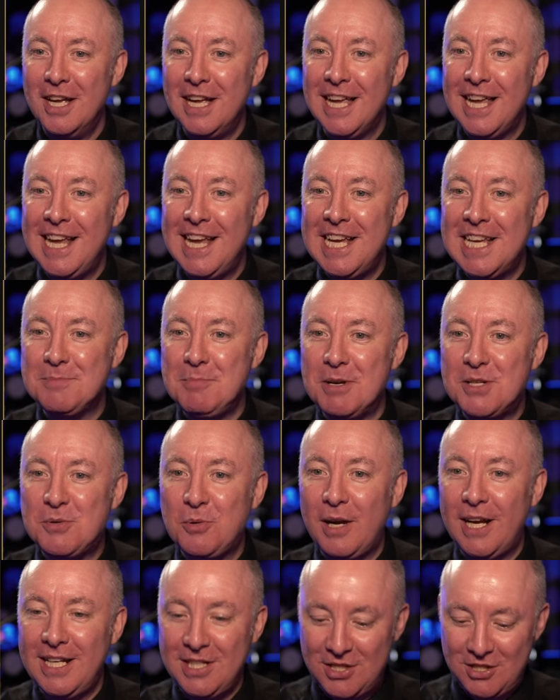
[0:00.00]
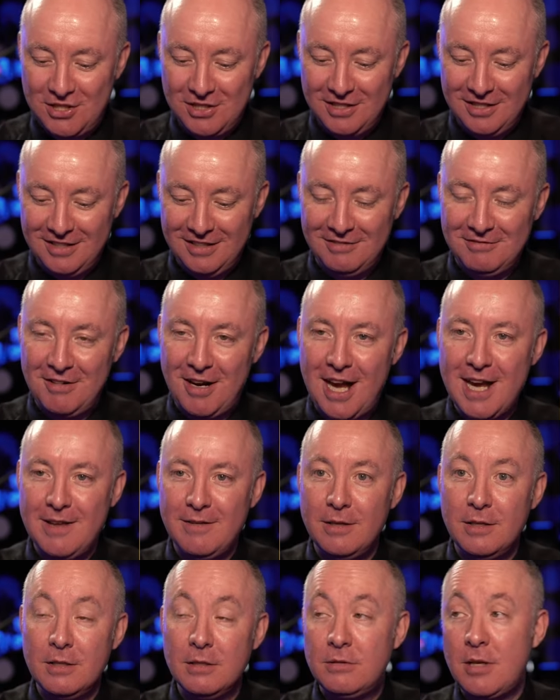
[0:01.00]
Here's my Twitch, right?
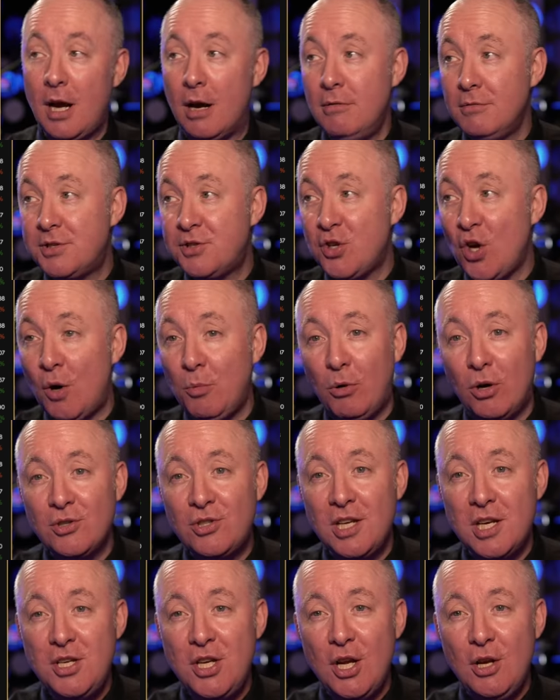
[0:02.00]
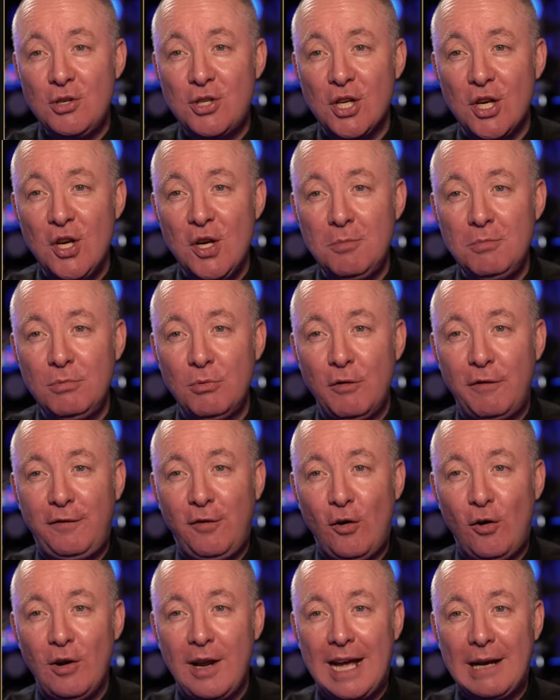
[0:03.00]
Don't stop watching YouTube. We'll
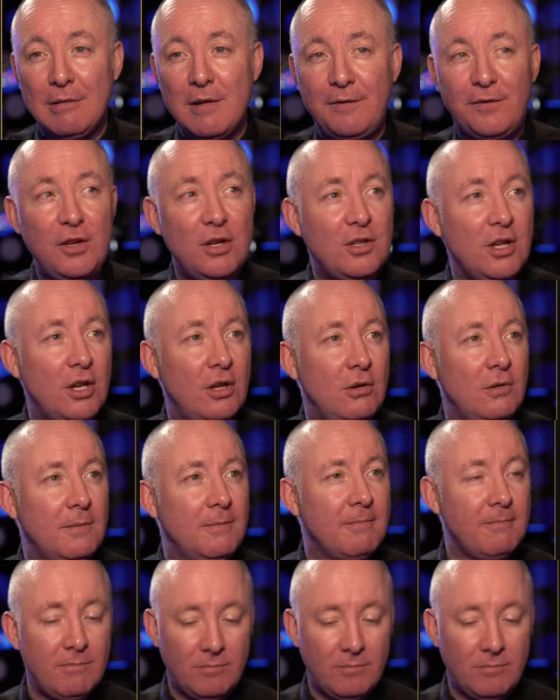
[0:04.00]
fall out if you do.